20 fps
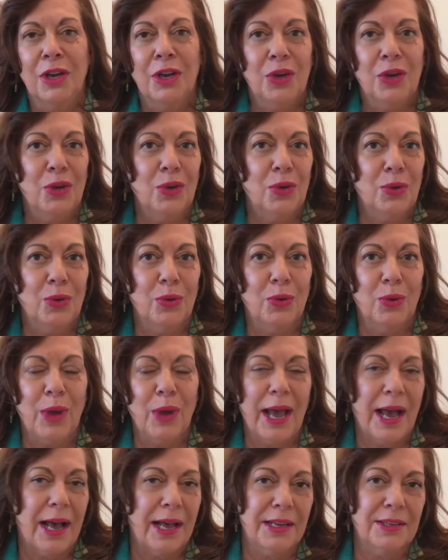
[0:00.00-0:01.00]
who
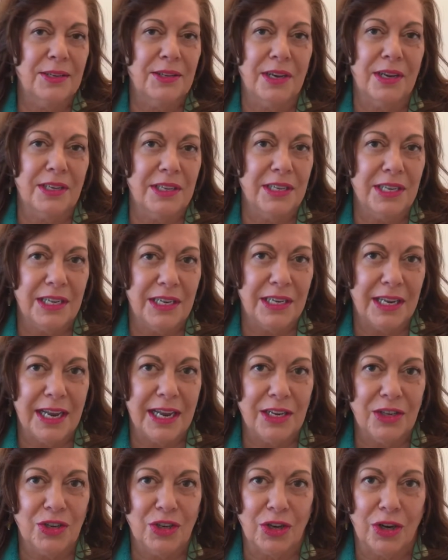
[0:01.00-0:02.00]
has a
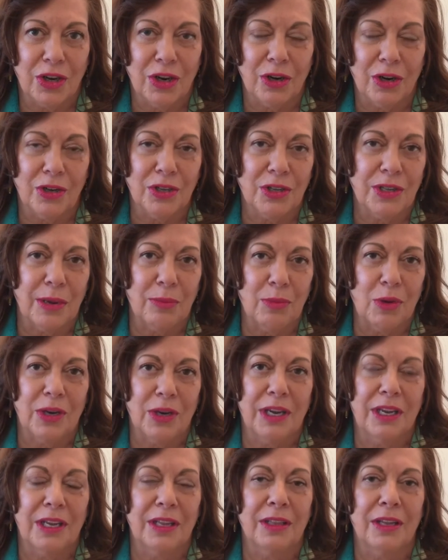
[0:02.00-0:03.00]
teenager or someone
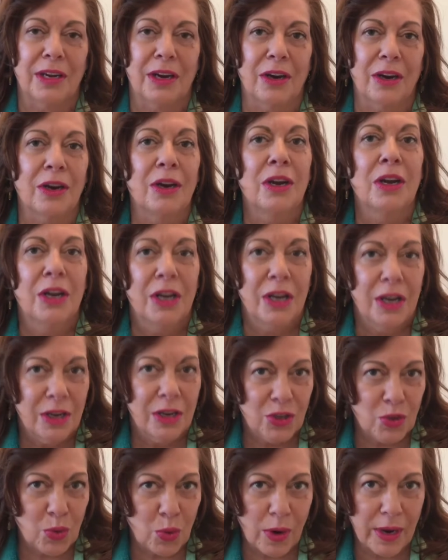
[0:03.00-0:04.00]
in their
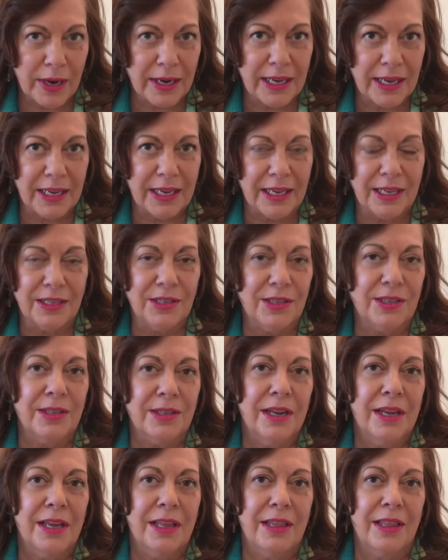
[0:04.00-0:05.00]
20s
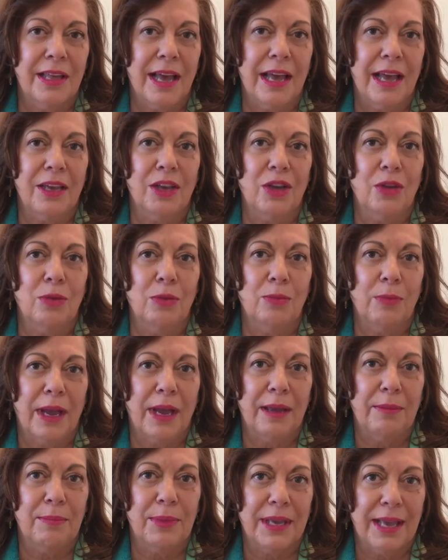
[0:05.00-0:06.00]
that you
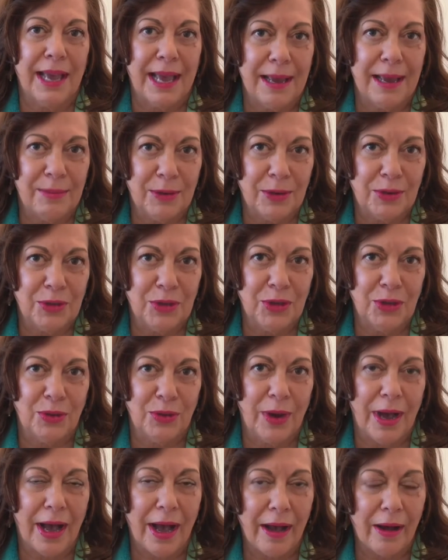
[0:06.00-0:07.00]
might be able to
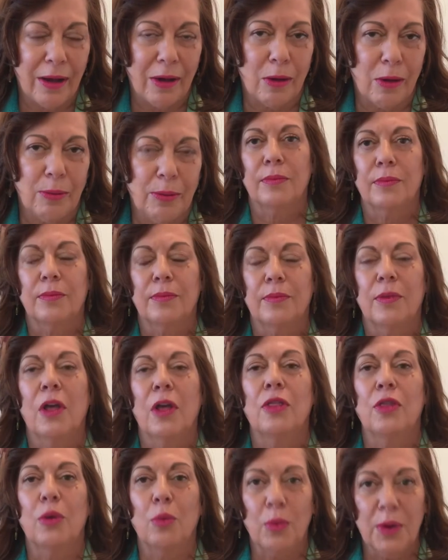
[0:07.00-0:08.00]
help.
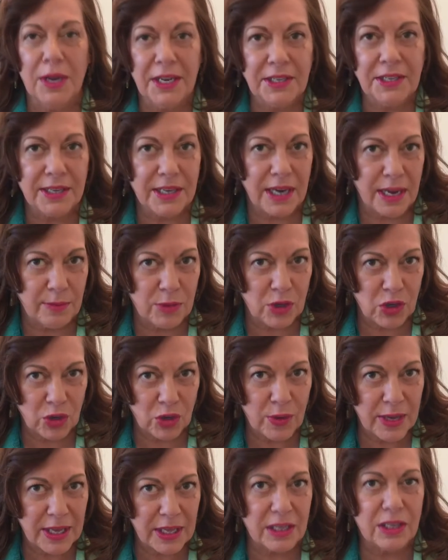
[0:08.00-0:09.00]
The reason I'm
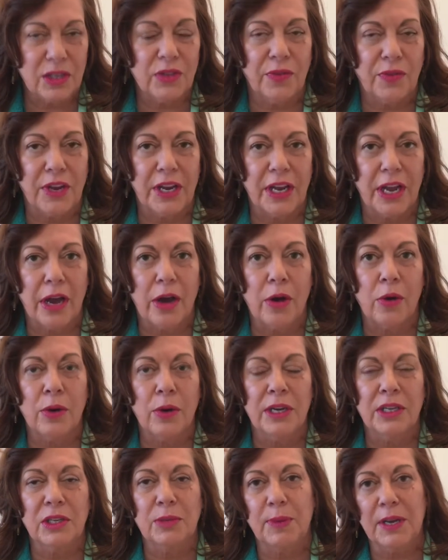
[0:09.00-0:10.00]
doing this video
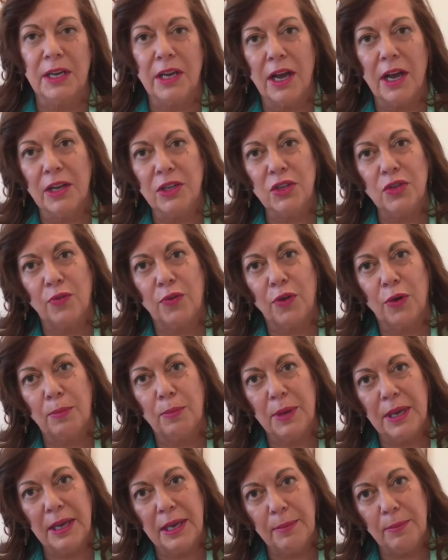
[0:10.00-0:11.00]
is because for
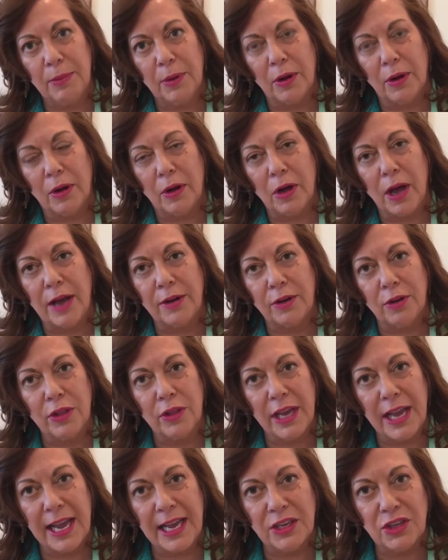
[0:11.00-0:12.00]
people under
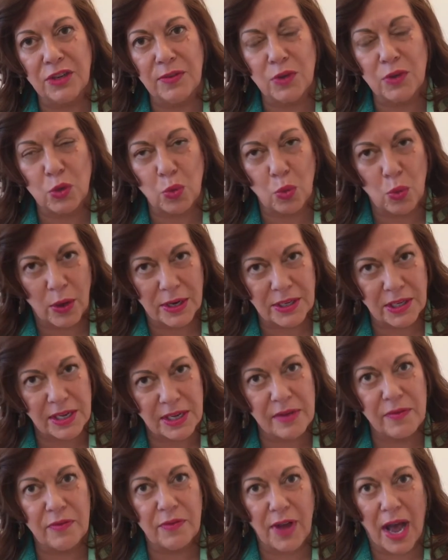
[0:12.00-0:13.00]
the age of
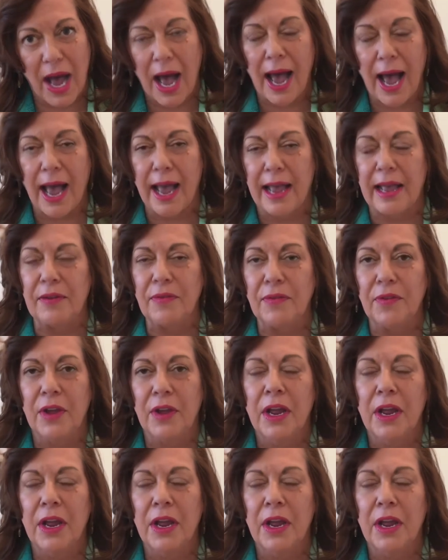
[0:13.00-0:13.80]
25,